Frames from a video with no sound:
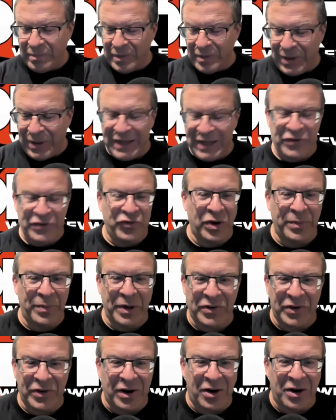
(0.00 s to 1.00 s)
pay
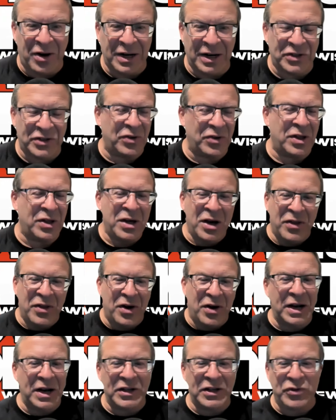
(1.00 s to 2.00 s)
tribute to the Hardys. So the
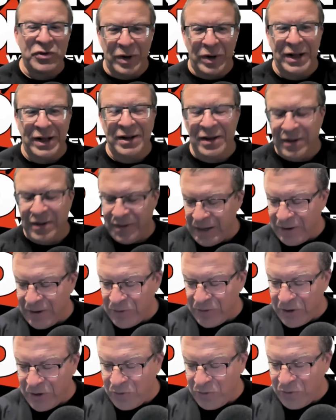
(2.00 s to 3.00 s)
Hardys win. They're
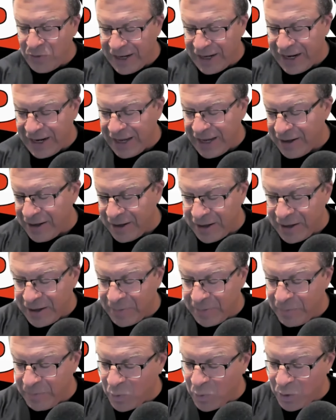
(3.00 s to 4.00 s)
the new
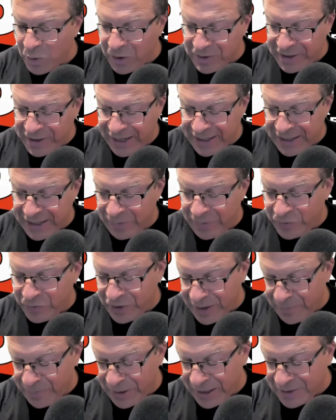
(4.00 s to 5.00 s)
TNA World Tag Team
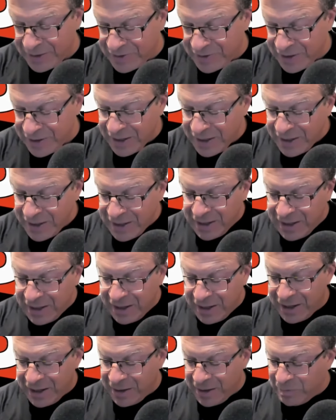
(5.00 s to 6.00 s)
Champions.
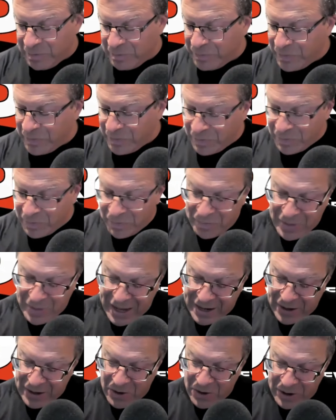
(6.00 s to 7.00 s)

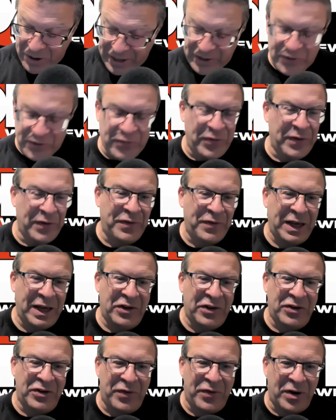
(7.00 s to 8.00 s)
Matt Hardy is 50.
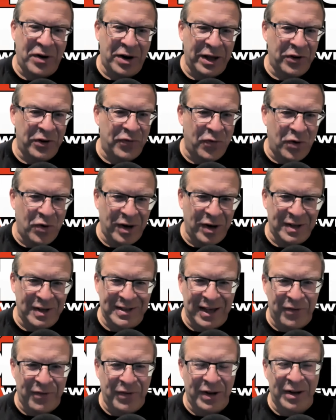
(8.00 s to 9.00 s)
Jeff Hardy is
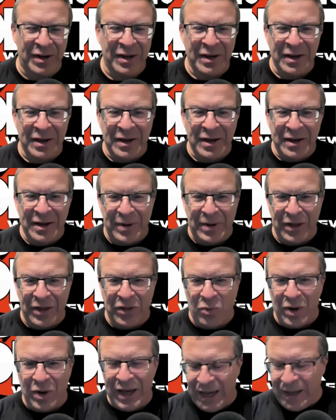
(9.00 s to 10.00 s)
47, by the
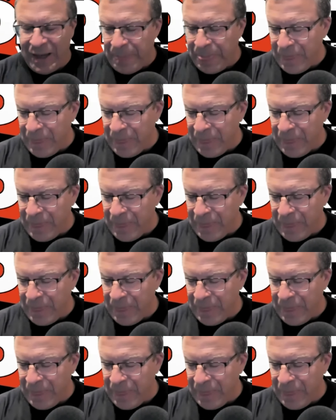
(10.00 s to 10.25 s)
way.